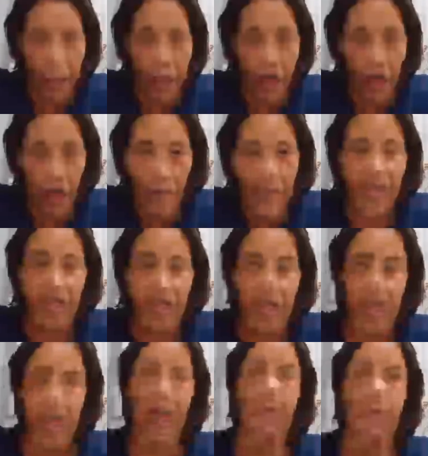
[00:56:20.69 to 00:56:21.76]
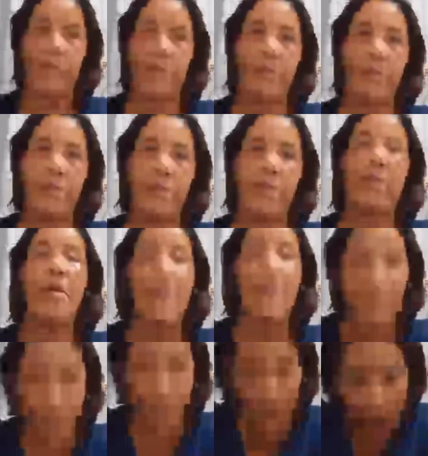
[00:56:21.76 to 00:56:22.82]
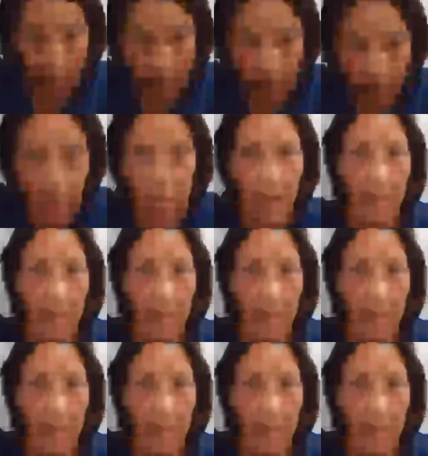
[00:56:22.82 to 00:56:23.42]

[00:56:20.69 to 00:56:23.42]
got the recommendation from